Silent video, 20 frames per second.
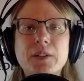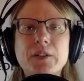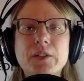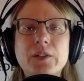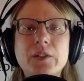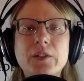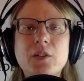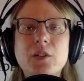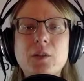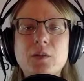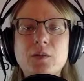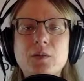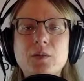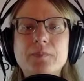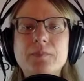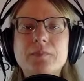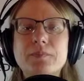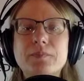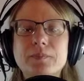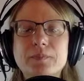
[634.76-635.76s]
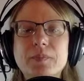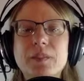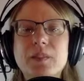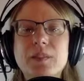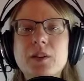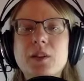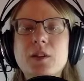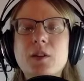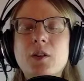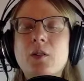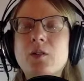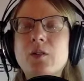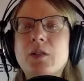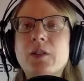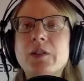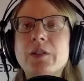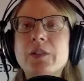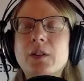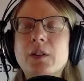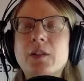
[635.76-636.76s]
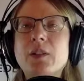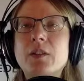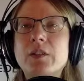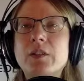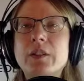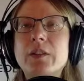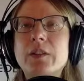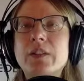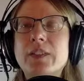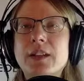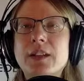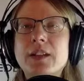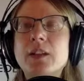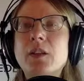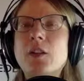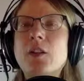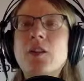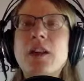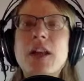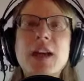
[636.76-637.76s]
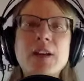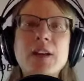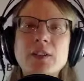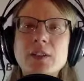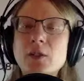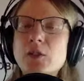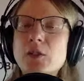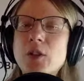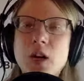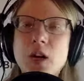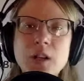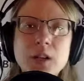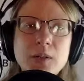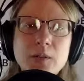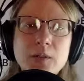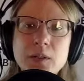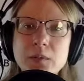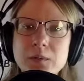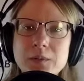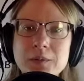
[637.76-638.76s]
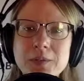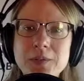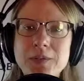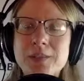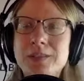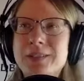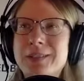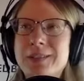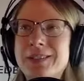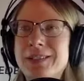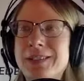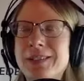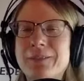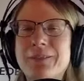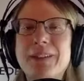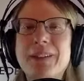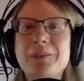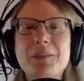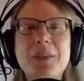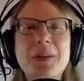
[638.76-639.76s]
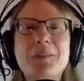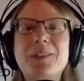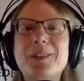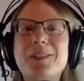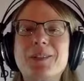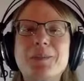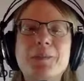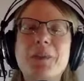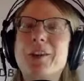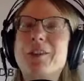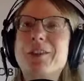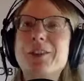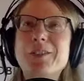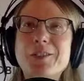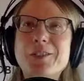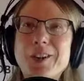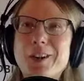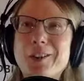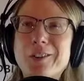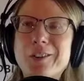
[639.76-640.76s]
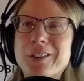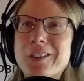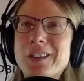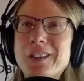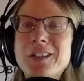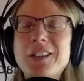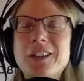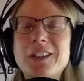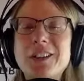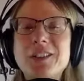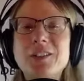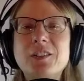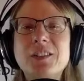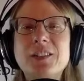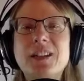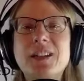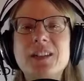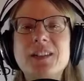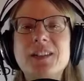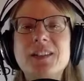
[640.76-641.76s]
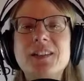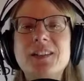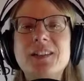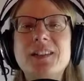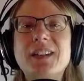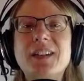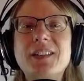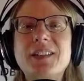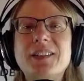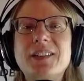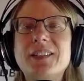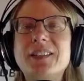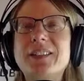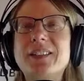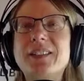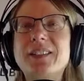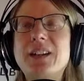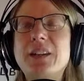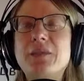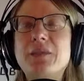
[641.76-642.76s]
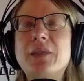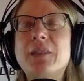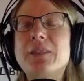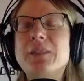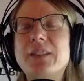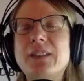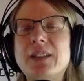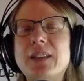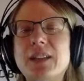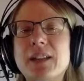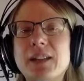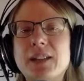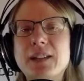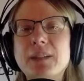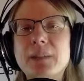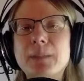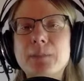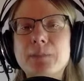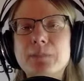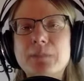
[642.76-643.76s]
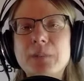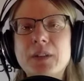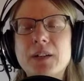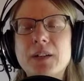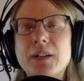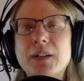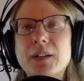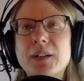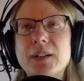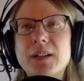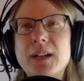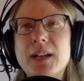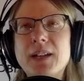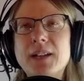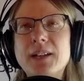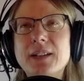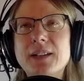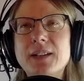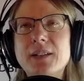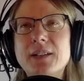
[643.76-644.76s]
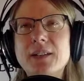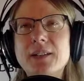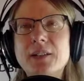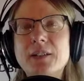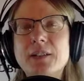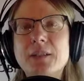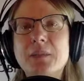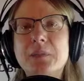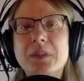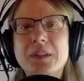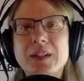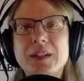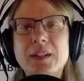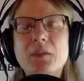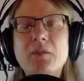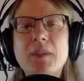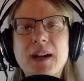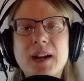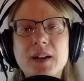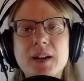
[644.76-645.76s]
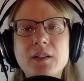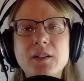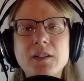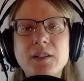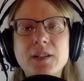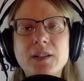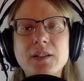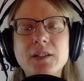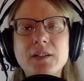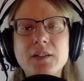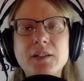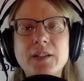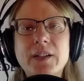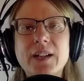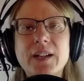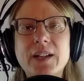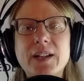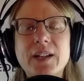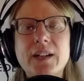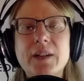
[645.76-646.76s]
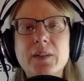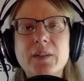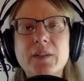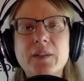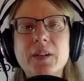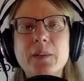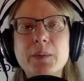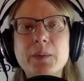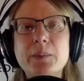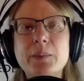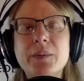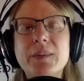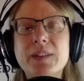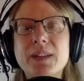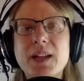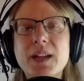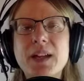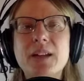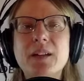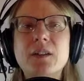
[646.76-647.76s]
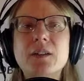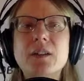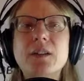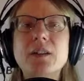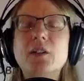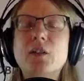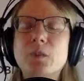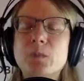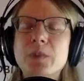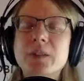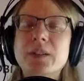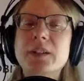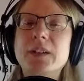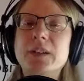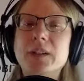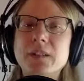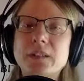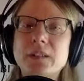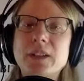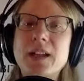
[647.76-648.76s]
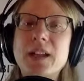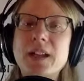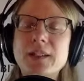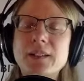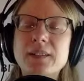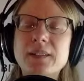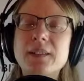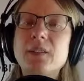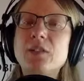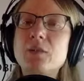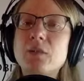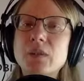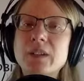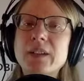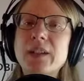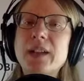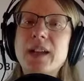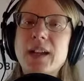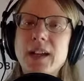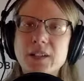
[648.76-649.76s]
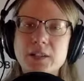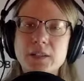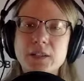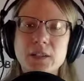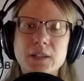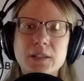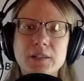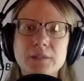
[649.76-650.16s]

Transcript: So those are and you don't have to use all of them. In fact, maybe it's better you don't. So the idea is not to stuff everything in. The idea is to just play around until you kind of come up with an angle in your particular case that's really catchy.